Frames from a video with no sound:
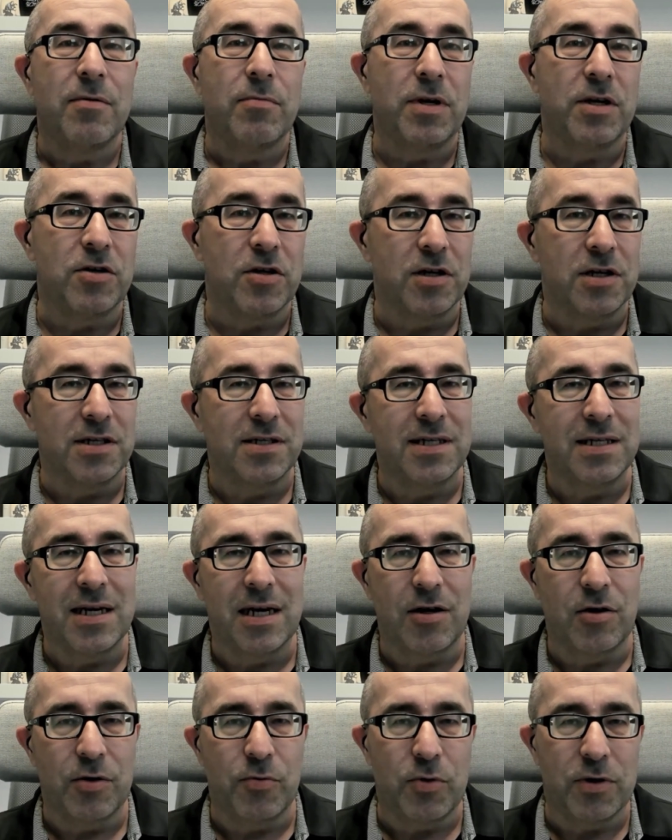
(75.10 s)
because
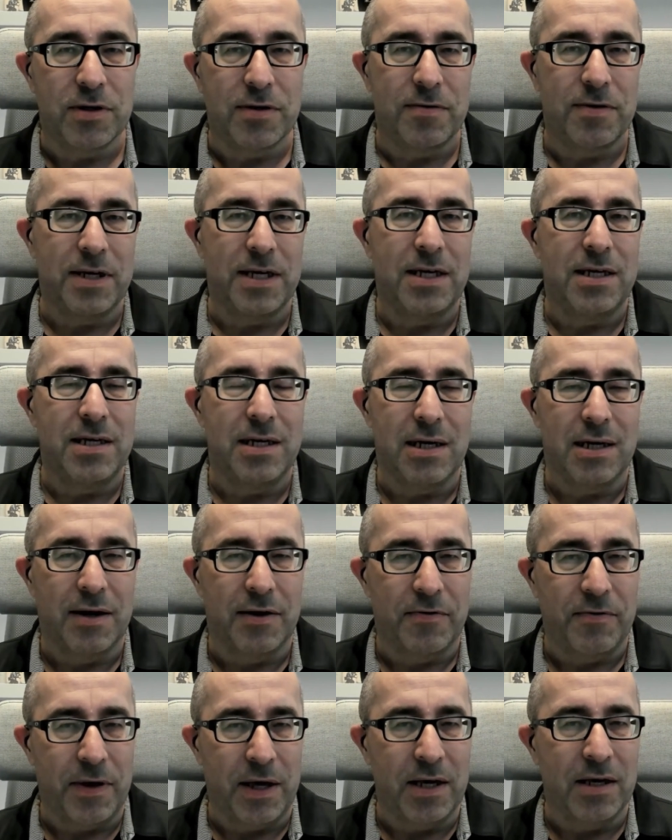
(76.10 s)
it was the
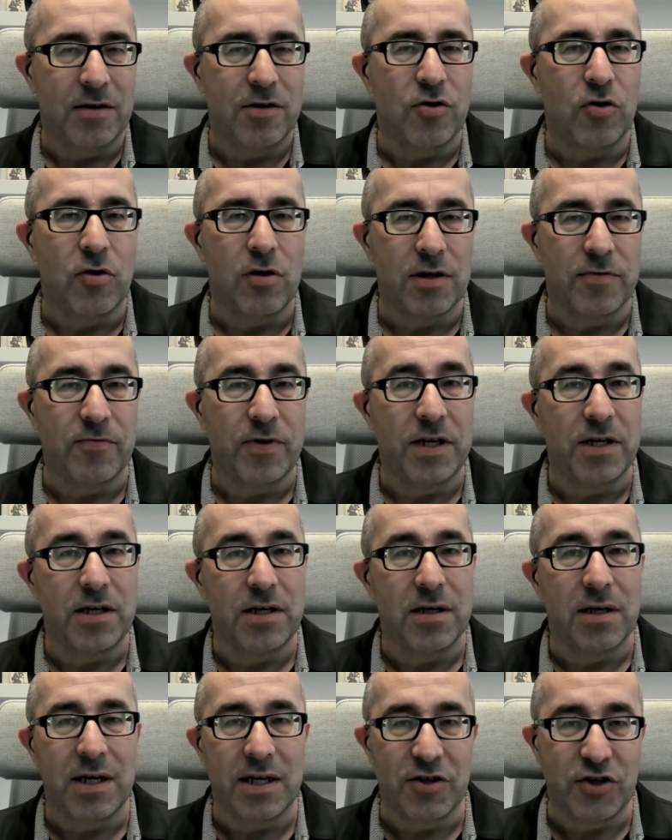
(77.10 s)
thing called
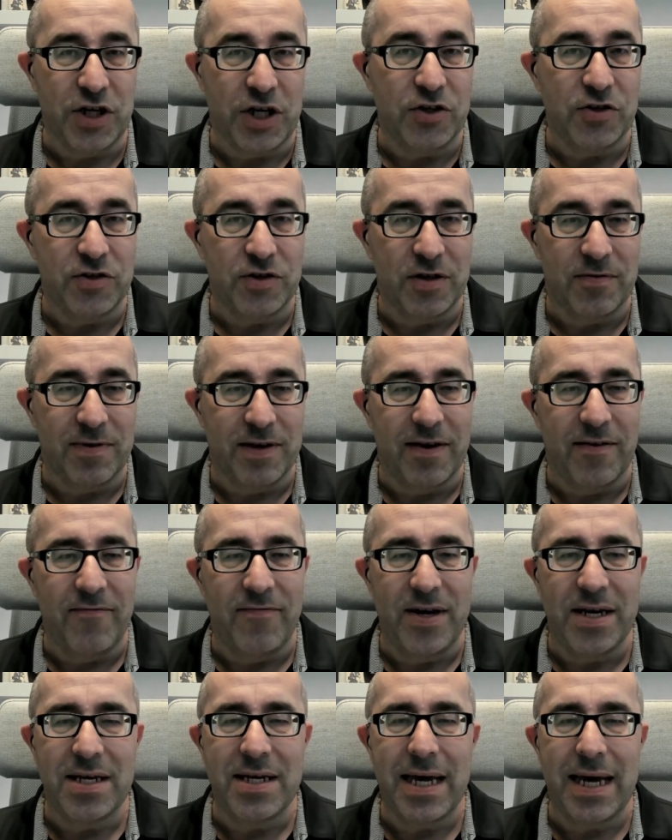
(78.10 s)
Exchange Server
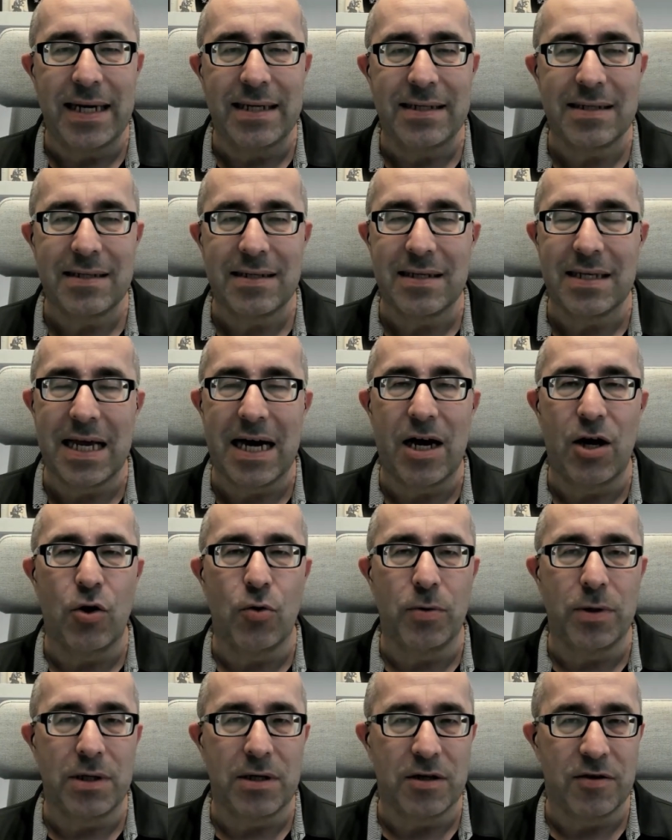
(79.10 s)
vNext.
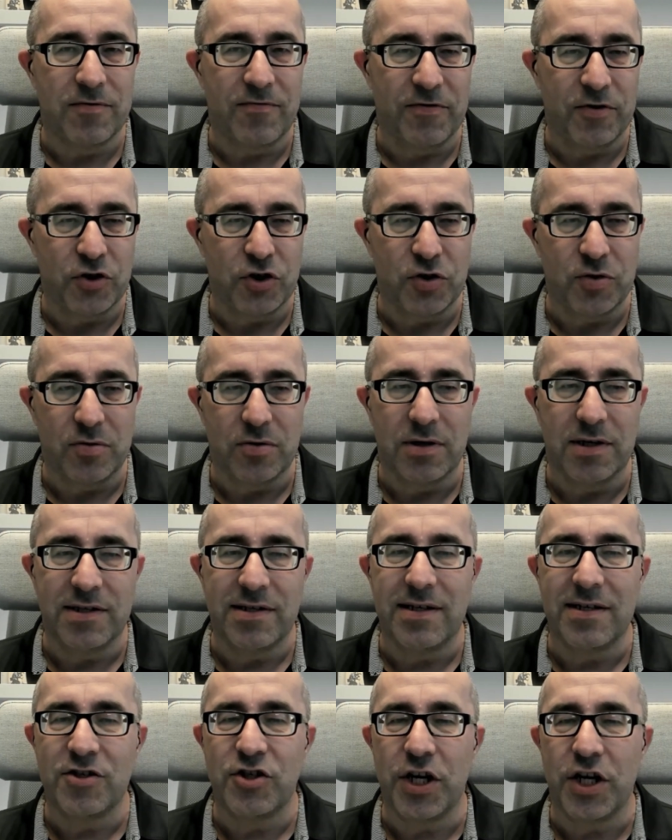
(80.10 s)
Now we know for sure
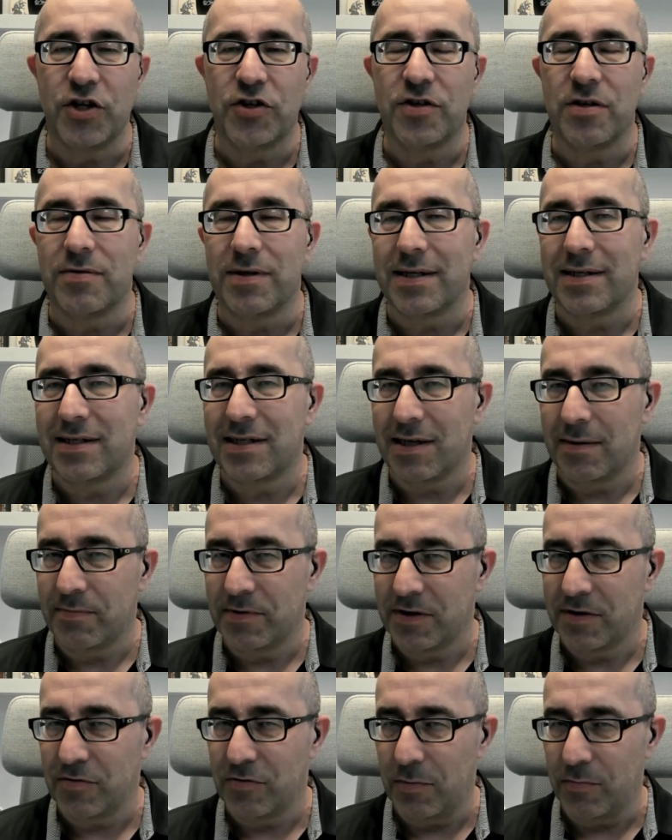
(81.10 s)
it's Exchange Server
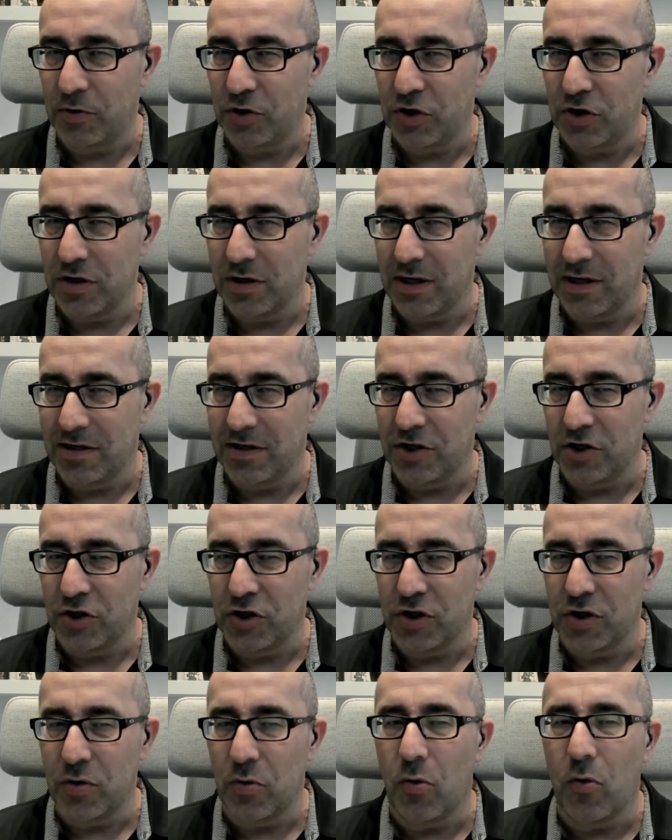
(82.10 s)
Subscription
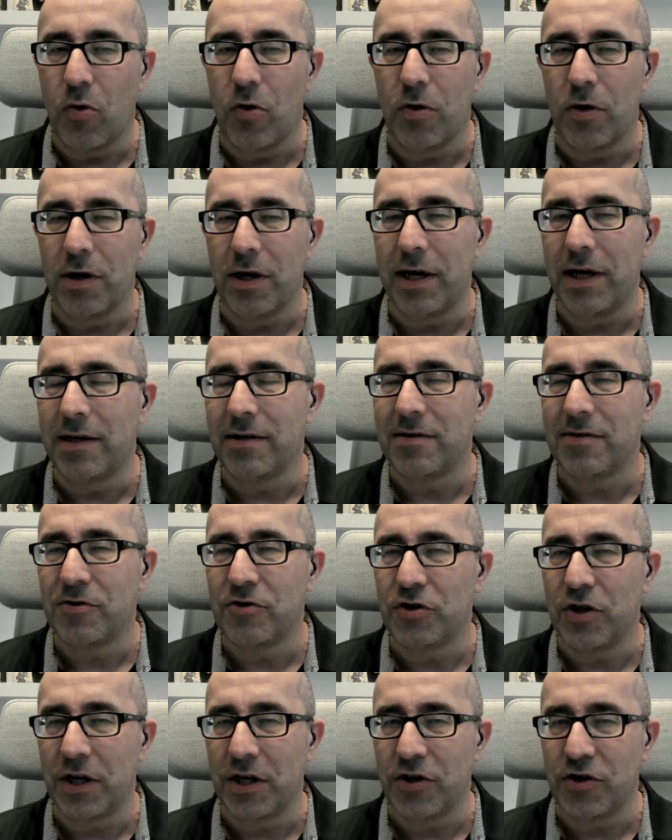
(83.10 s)
Edition or
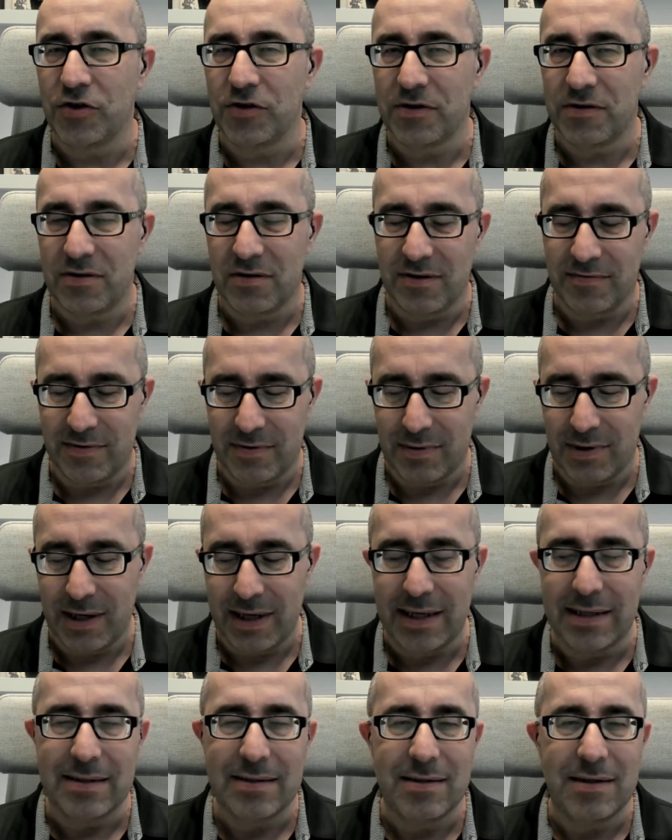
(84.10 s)
Exchange Server
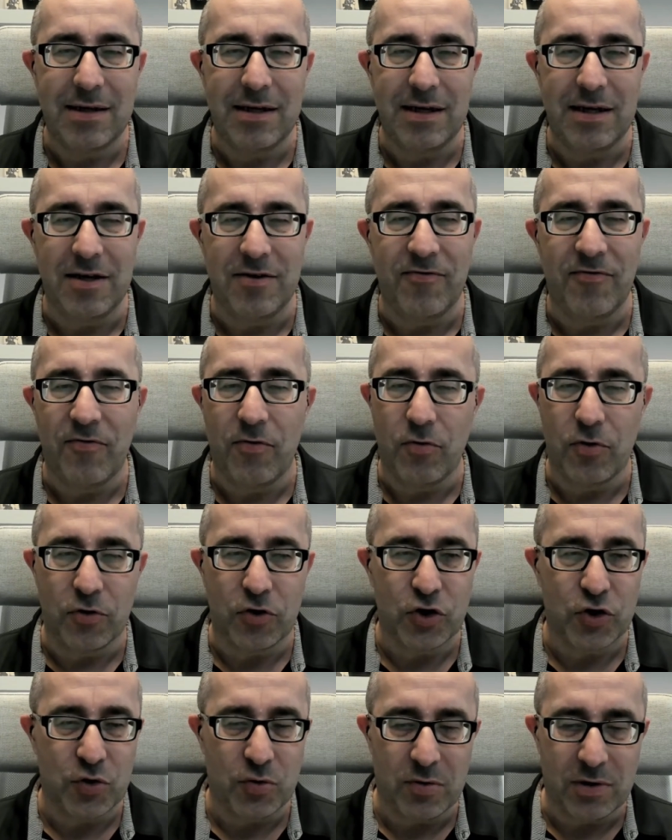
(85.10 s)
SE
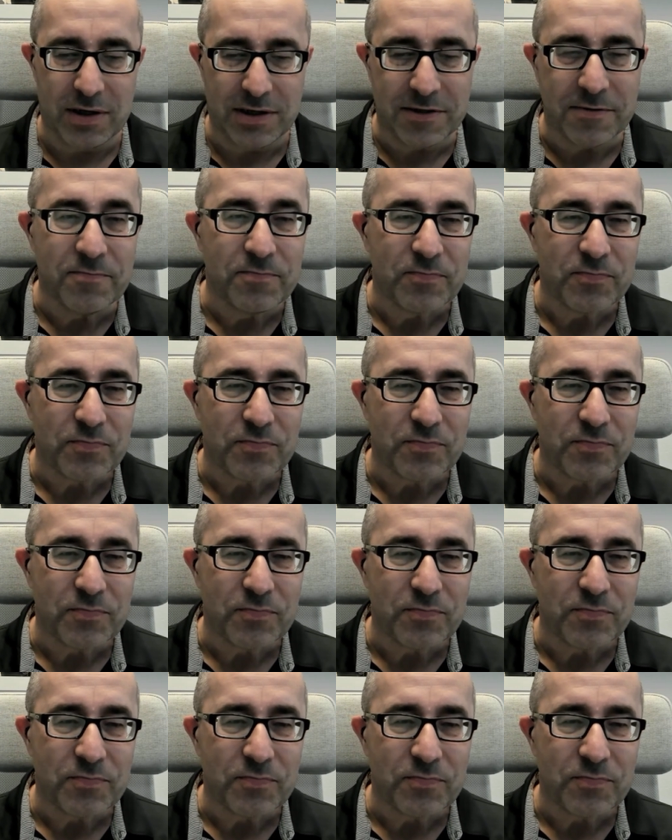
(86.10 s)
for short.